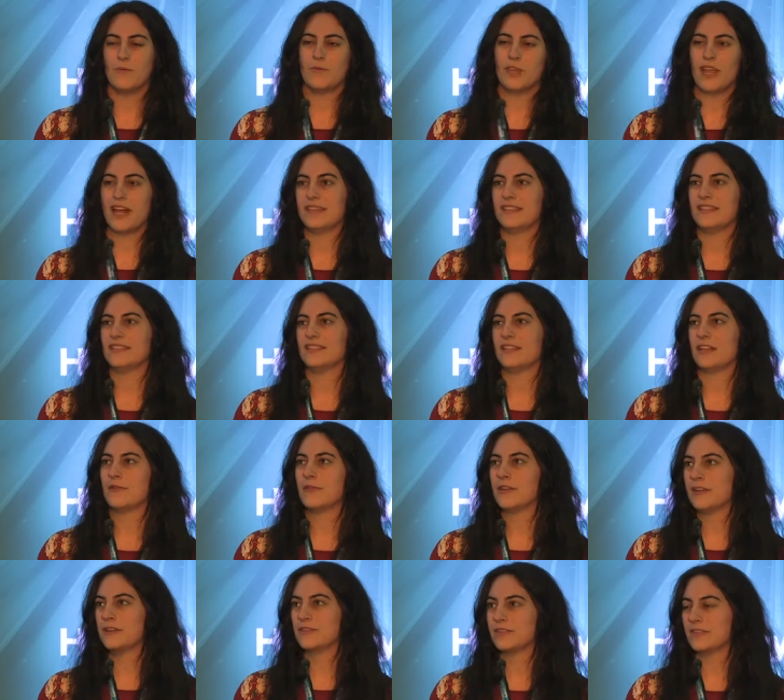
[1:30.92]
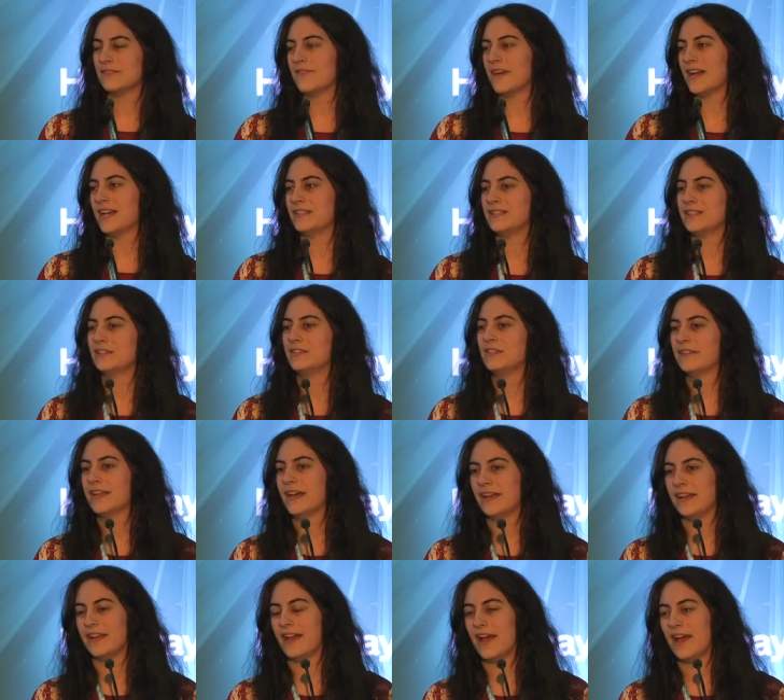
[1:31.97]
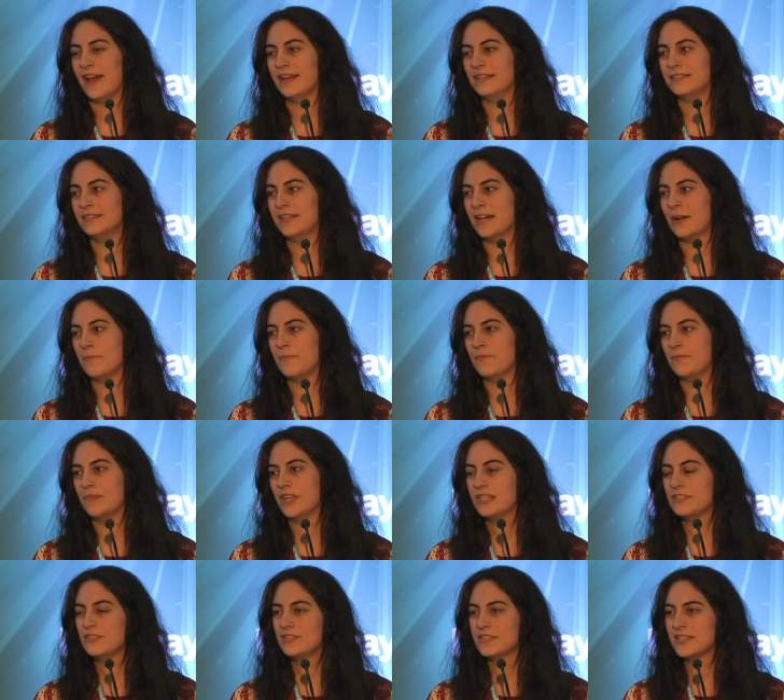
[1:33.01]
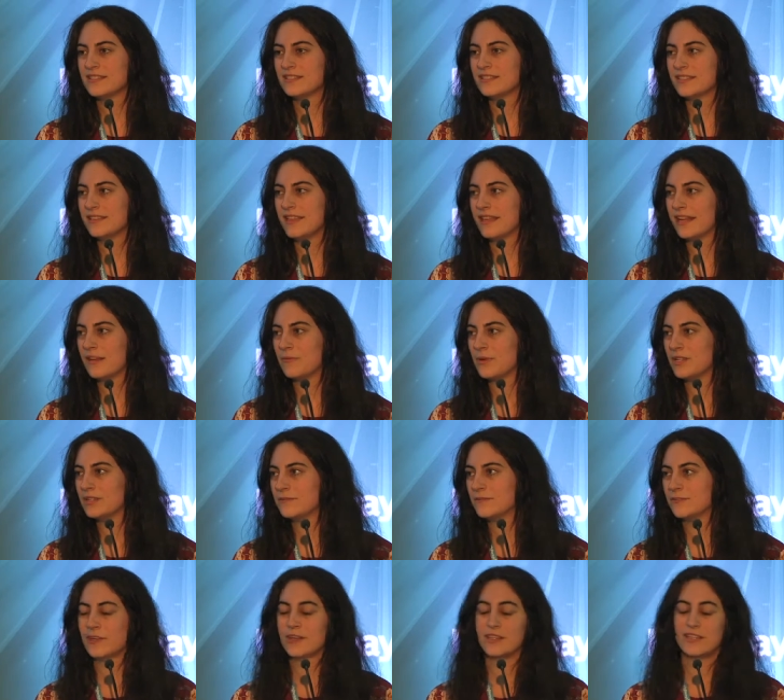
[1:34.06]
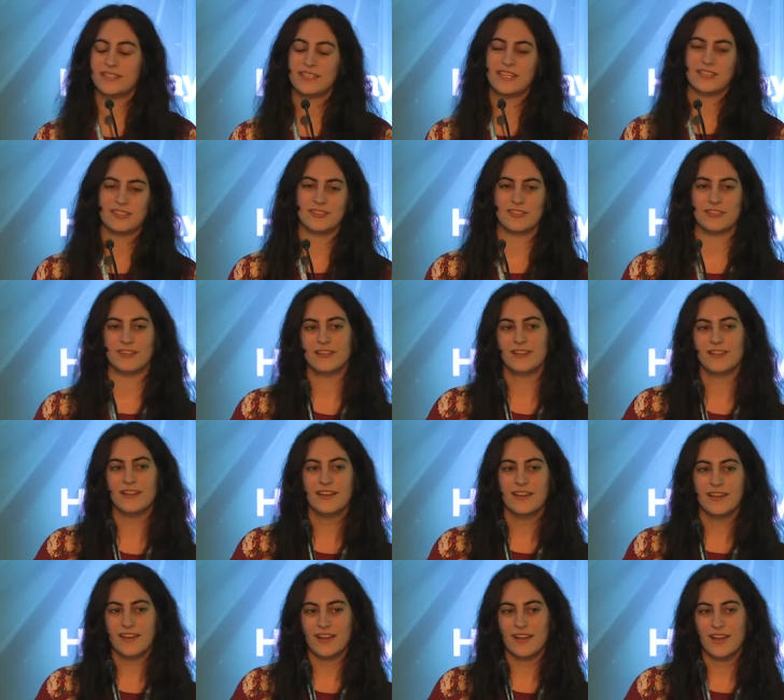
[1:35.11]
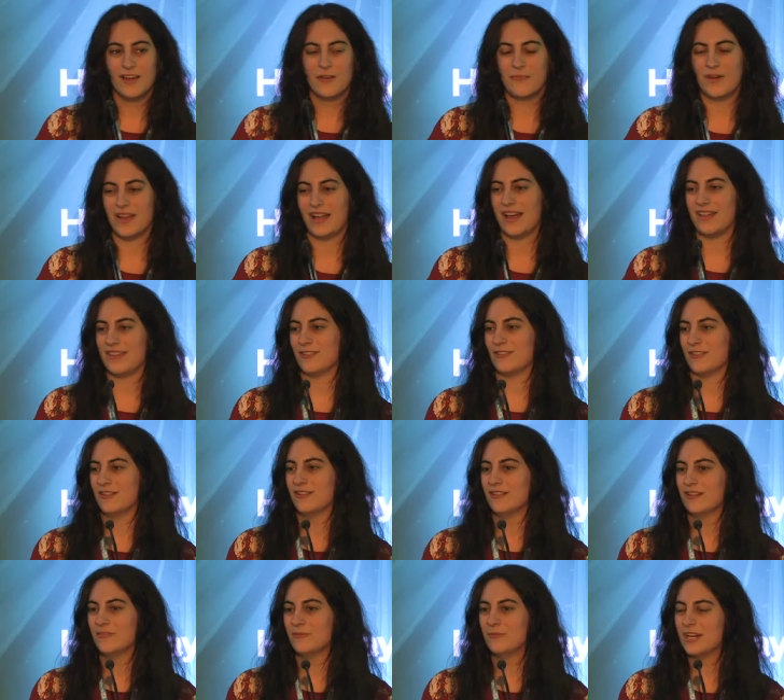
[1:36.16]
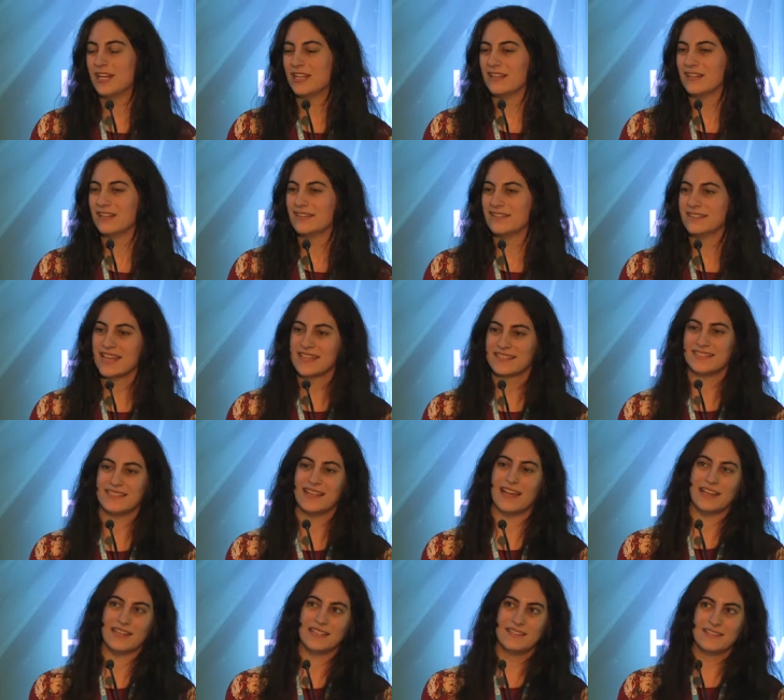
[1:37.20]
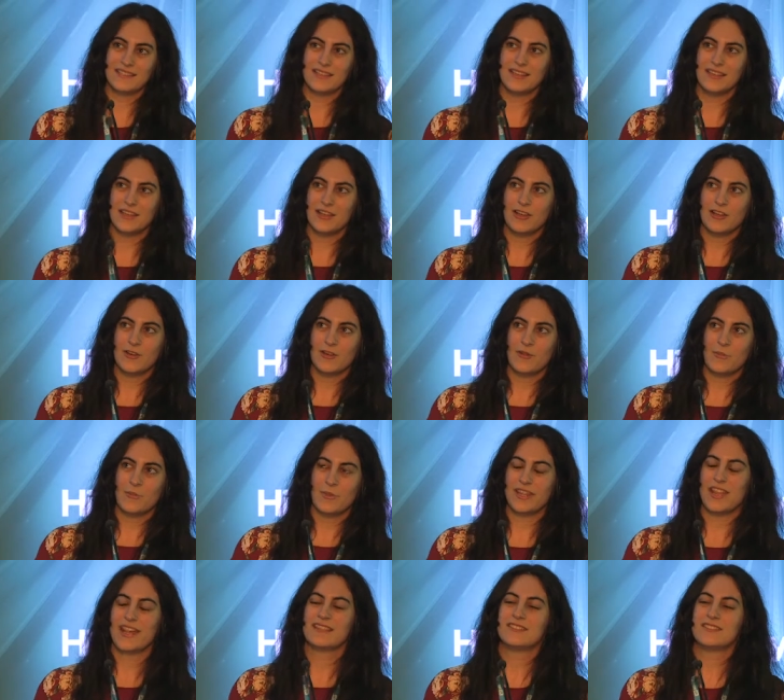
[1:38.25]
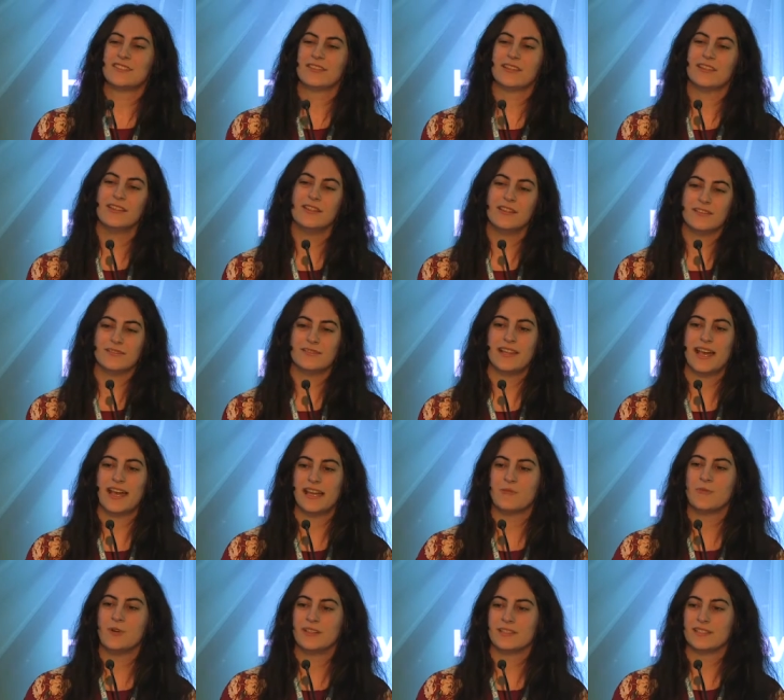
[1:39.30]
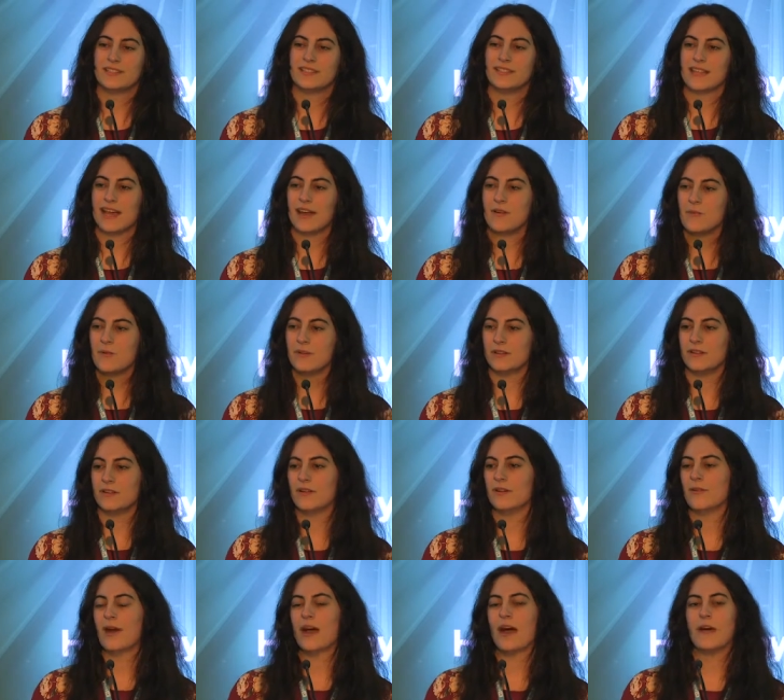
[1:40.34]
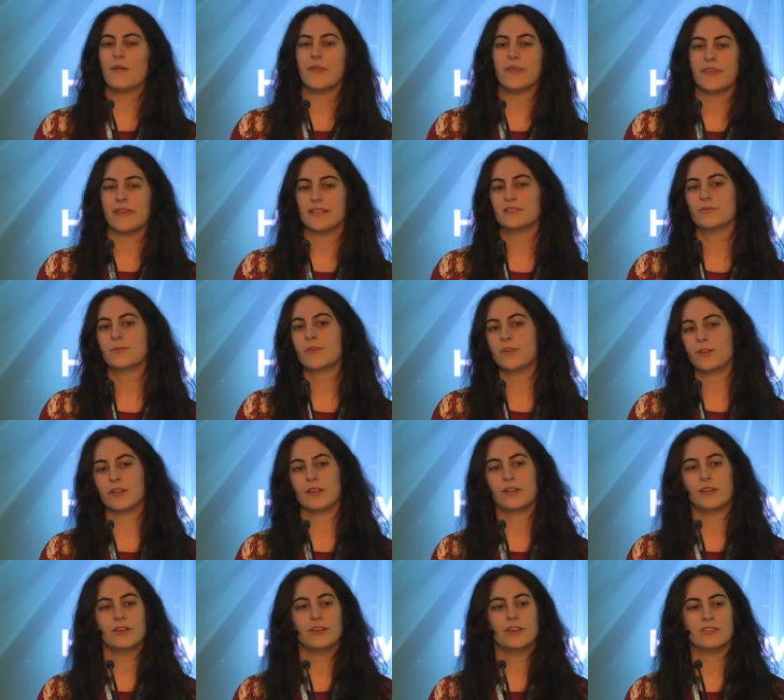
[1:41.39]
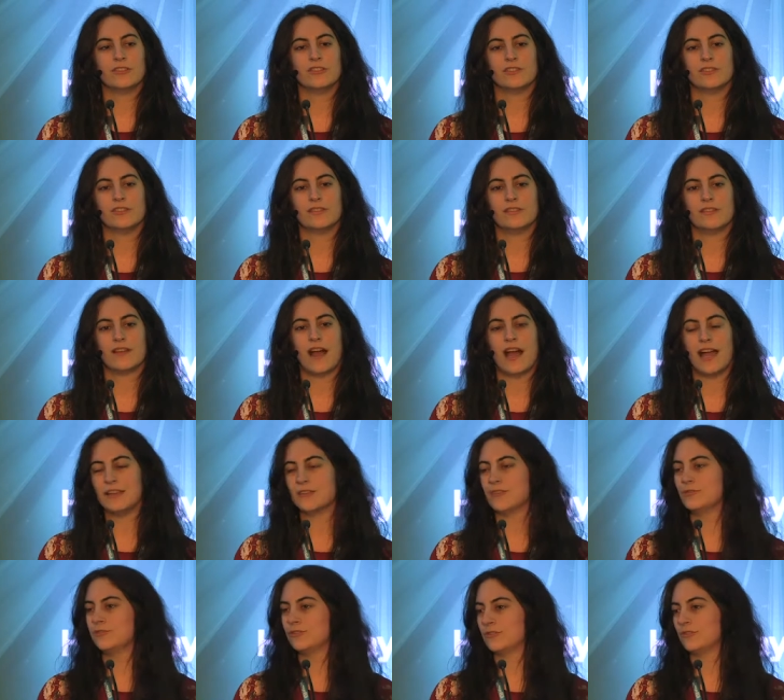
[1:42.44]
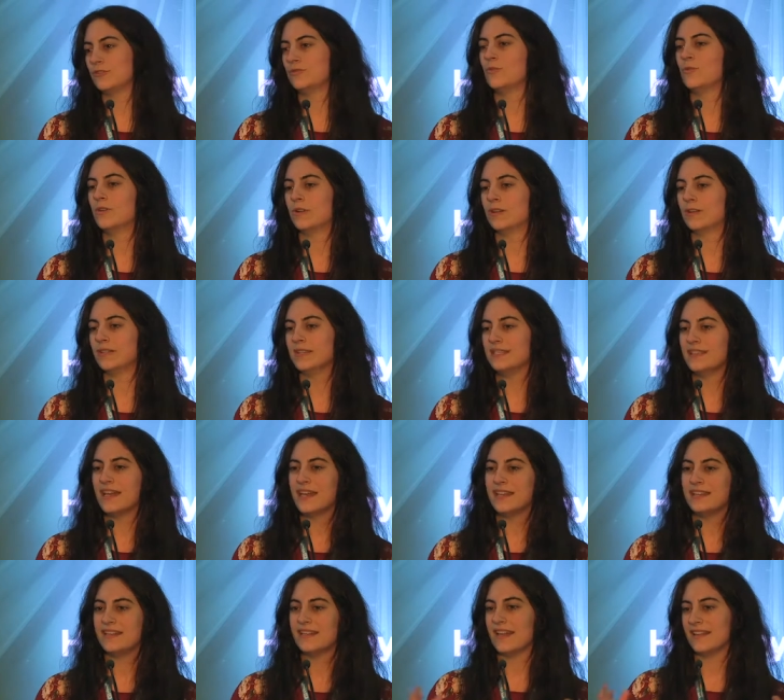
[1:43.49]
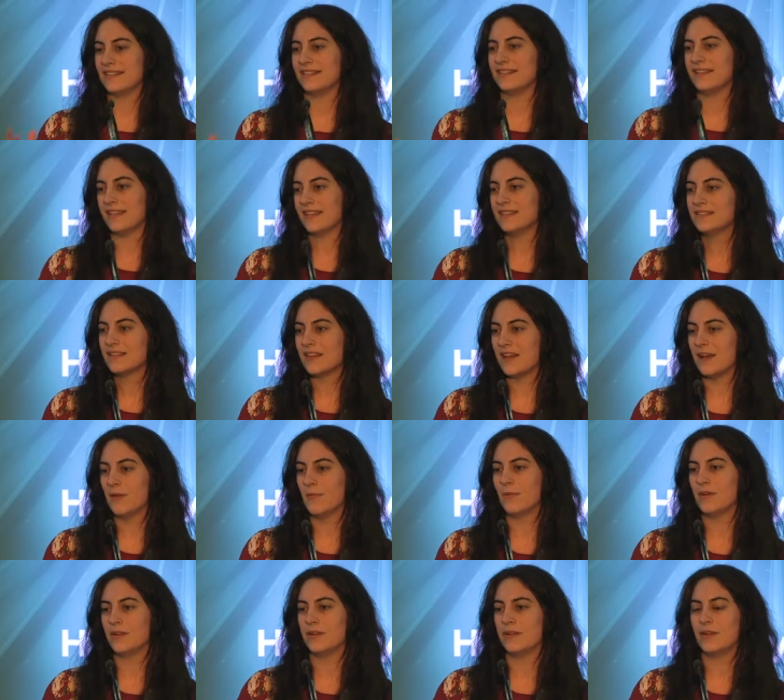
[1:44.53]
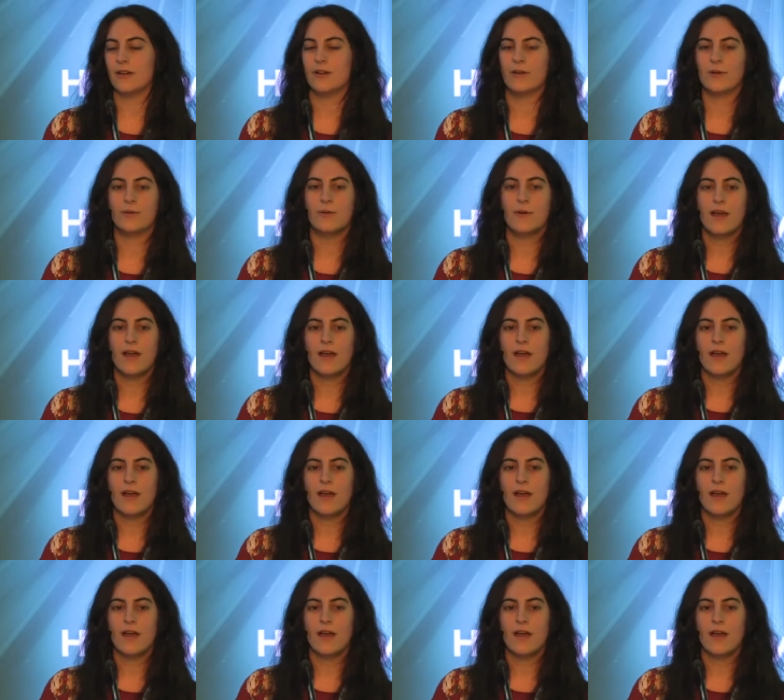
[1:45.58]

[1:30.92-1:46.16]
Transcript: we had this careers advice and all that, and they suggested that I went for architecture. But I thought, well, that's nice, but that's not enough. I want to know how things work. I don't just want to design nice things. I want to know